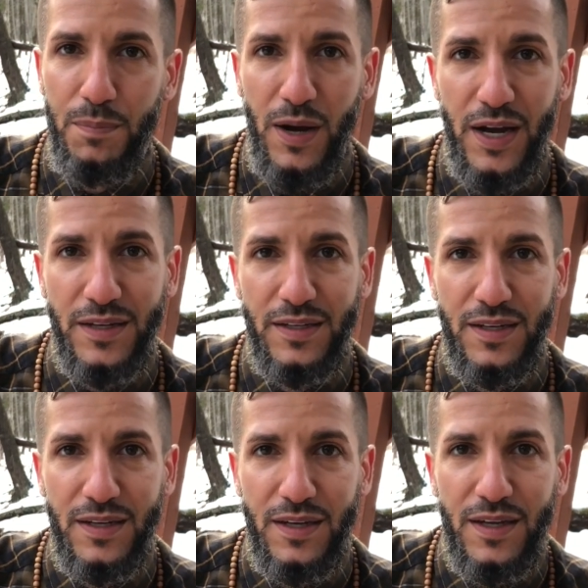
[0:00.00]
But
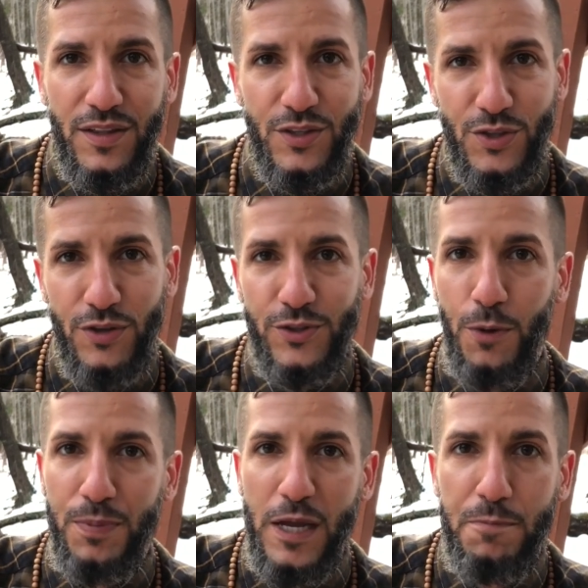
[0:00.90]
there's
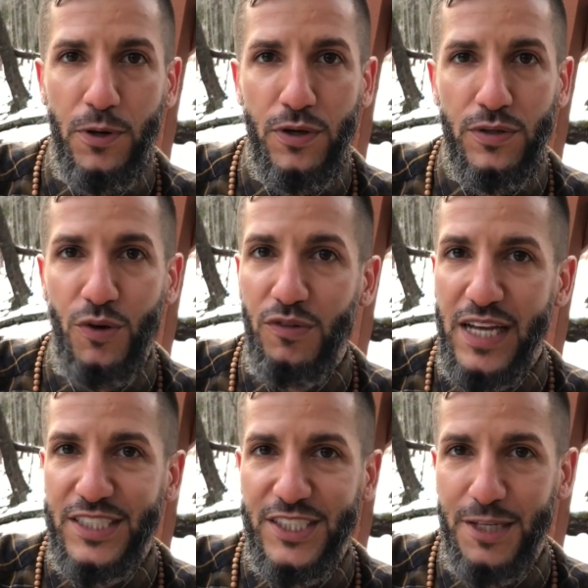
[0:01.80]
also people or
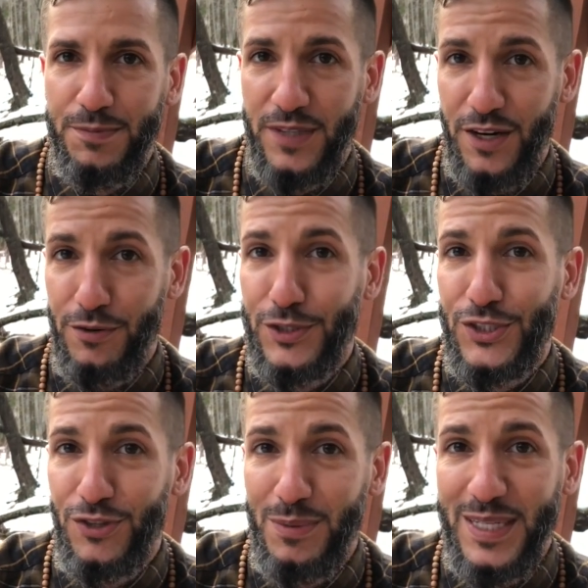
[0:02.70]
relationships that are
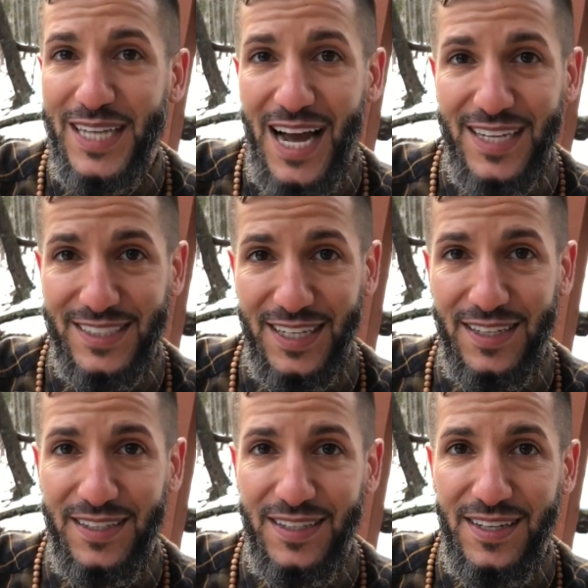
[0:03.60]
extremely toxic
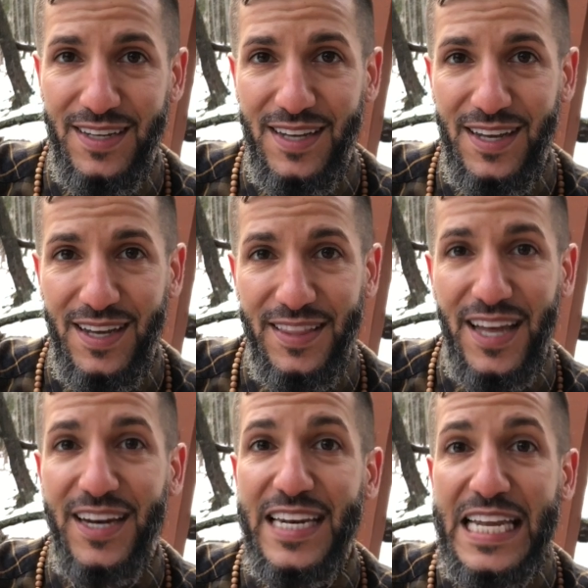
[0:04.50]

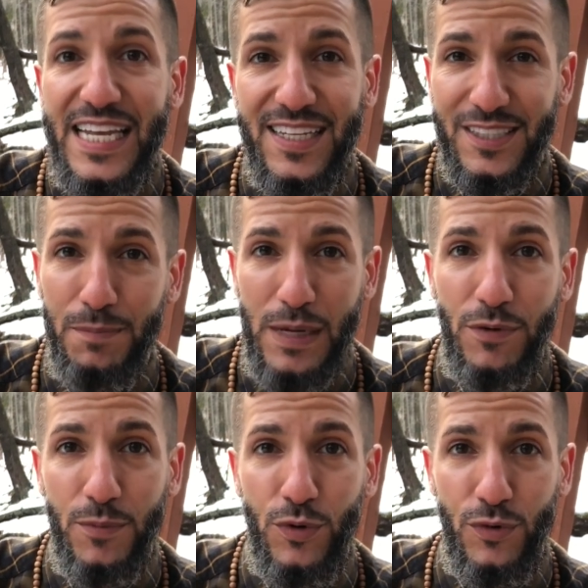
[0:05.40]
that need to be
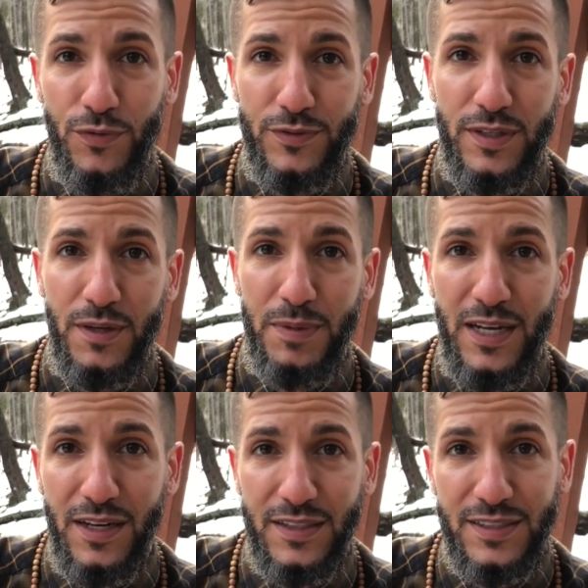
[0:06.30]
removed
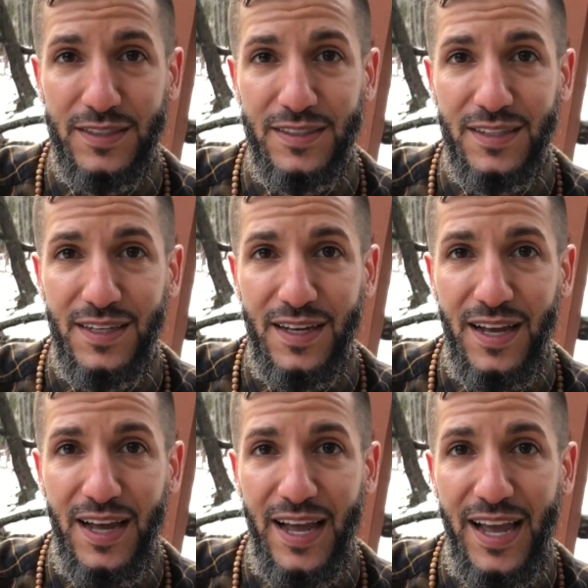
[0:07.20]
because
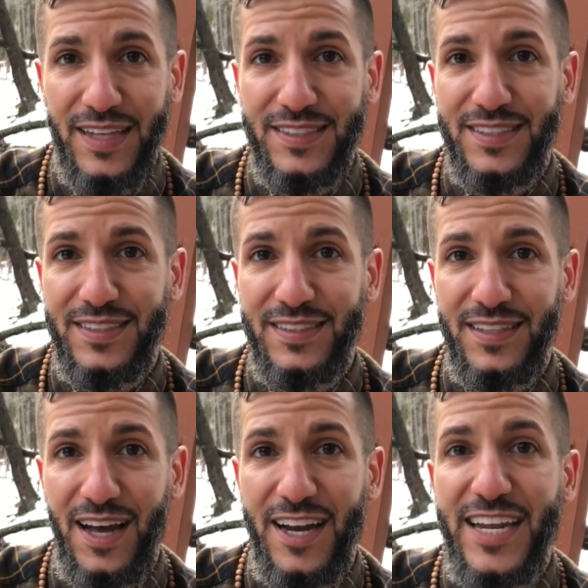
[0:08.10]
it's
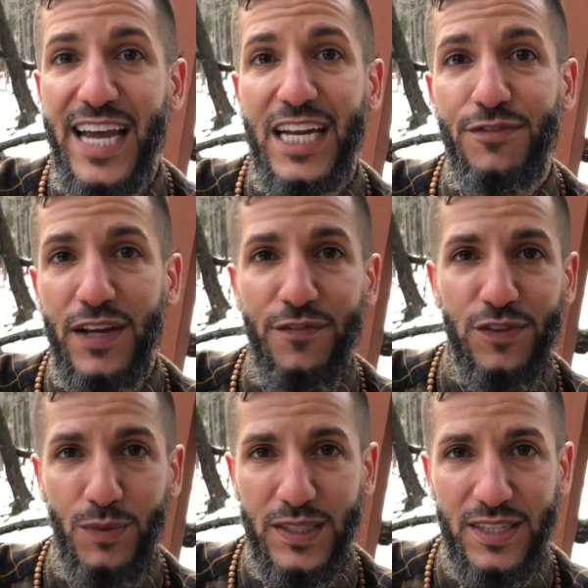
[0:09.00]
a negative
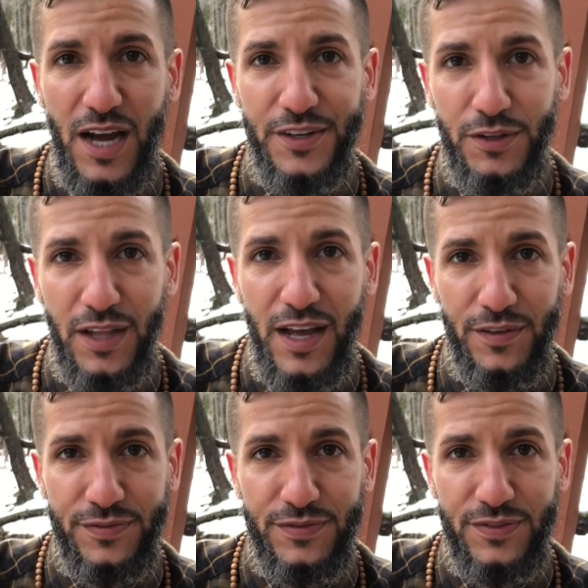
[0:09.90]
influence on your
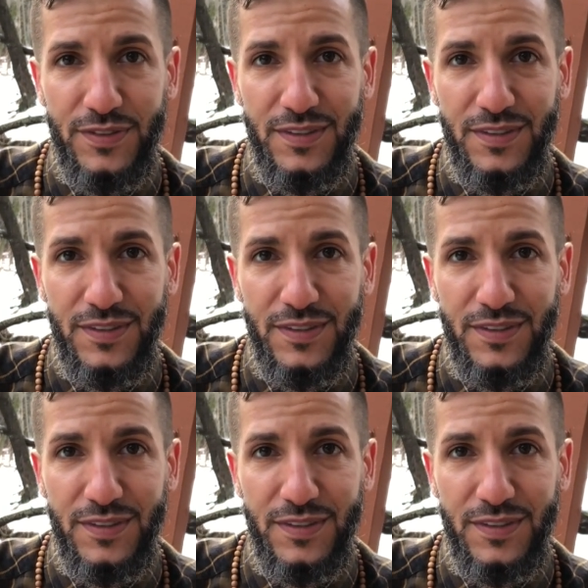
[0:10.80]
life.